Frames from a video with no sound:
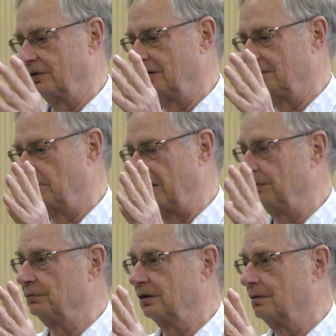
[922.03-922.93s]
then
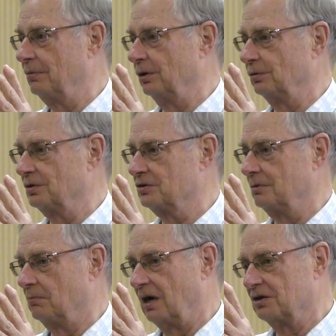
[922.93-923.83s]
boundary components
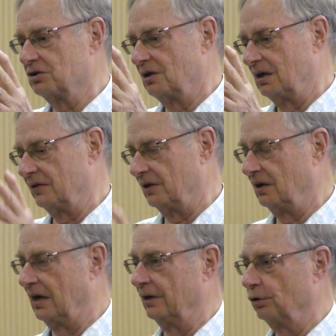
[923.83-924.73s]
in moduli that
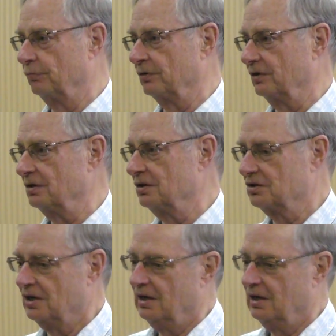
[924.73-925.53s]
lie over these,